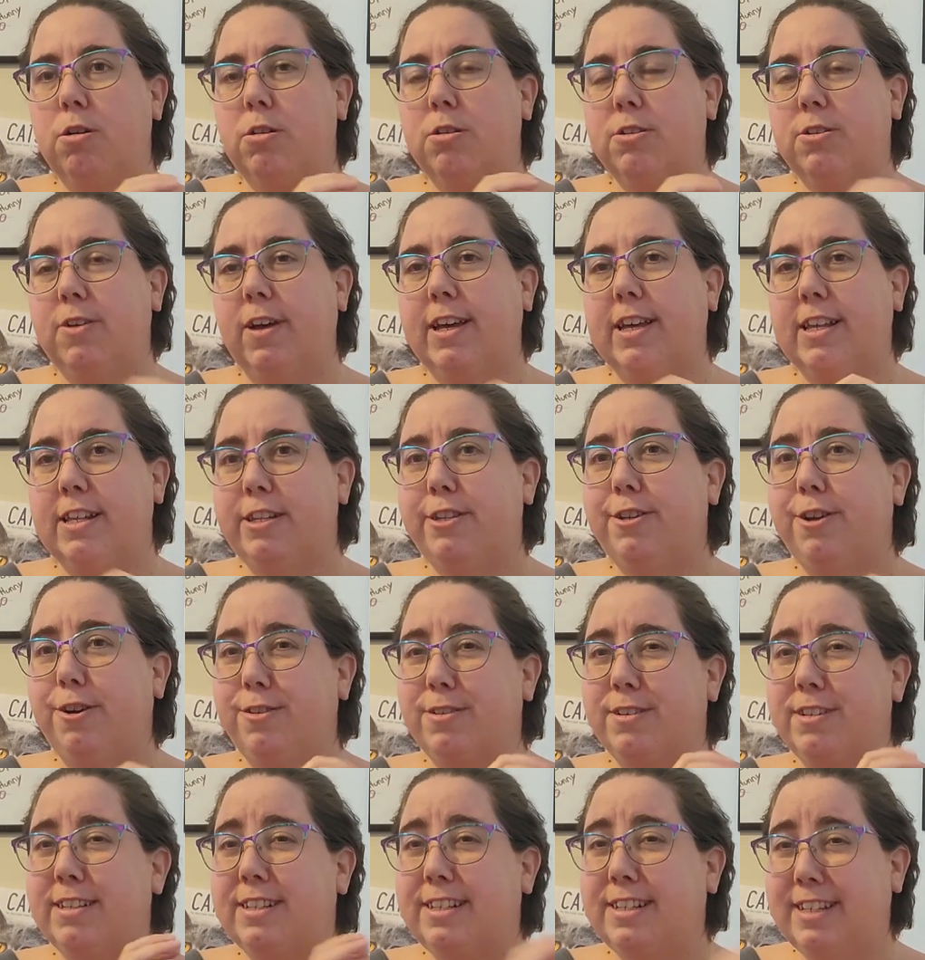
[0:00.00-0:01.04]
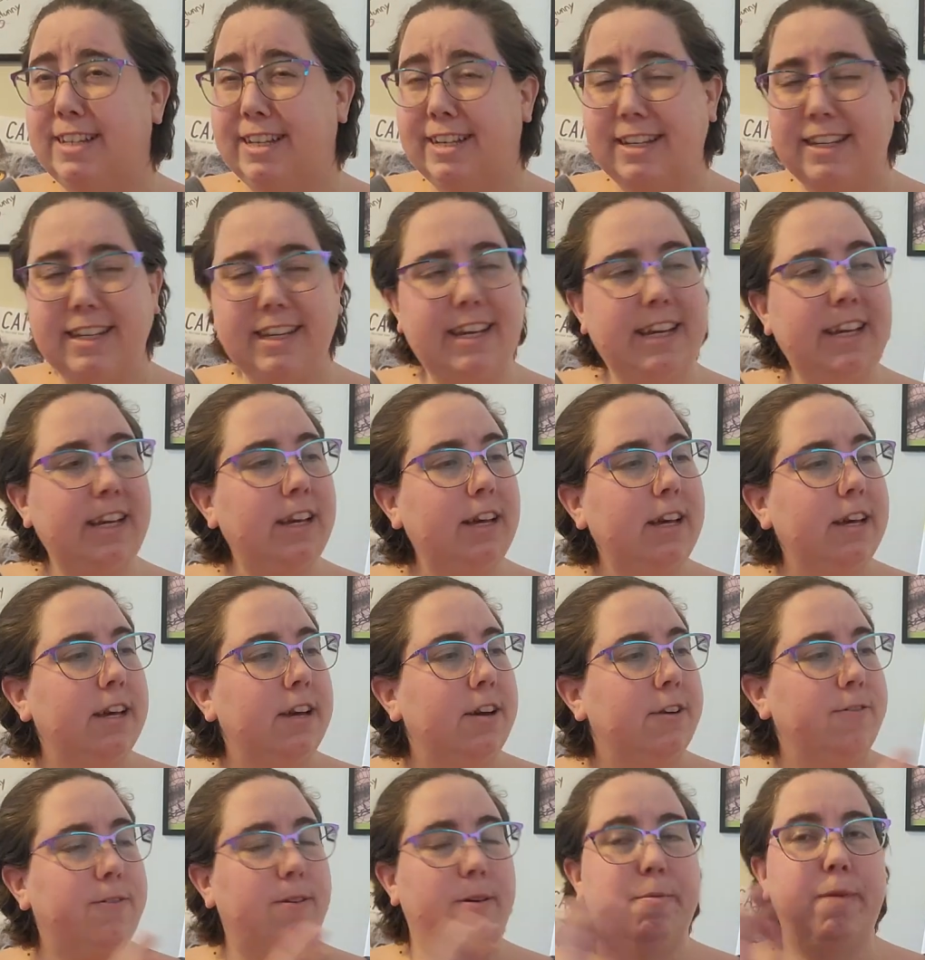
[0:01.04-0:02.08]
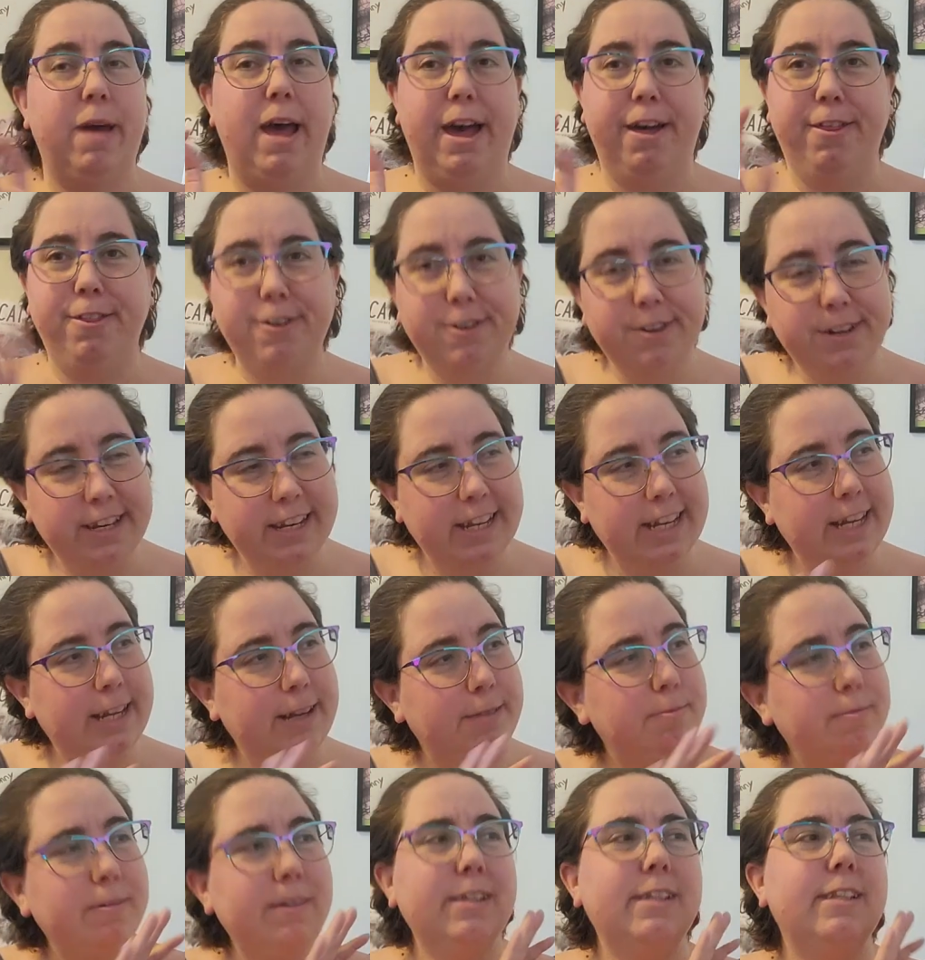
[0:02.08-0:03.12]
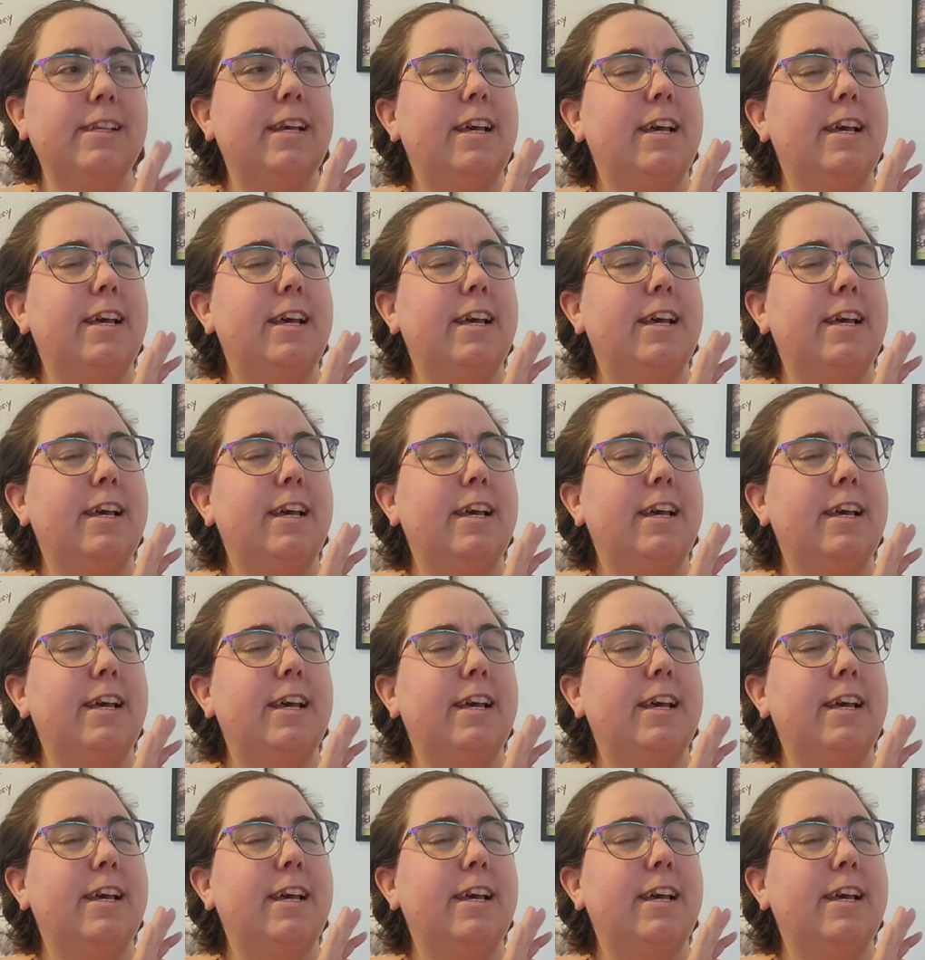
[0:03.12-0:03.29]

so I can start stealing from other teams.